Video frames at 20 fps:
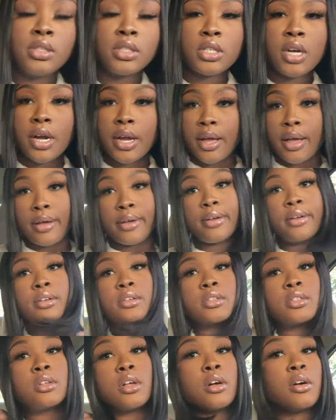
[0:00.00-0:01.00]
All right,
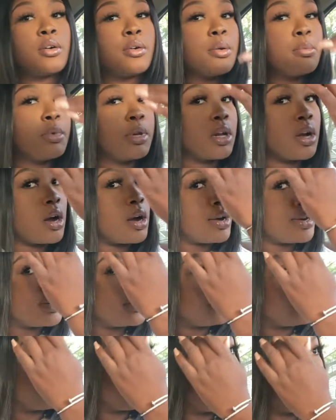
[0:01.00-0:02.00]
guys, so I'm in the car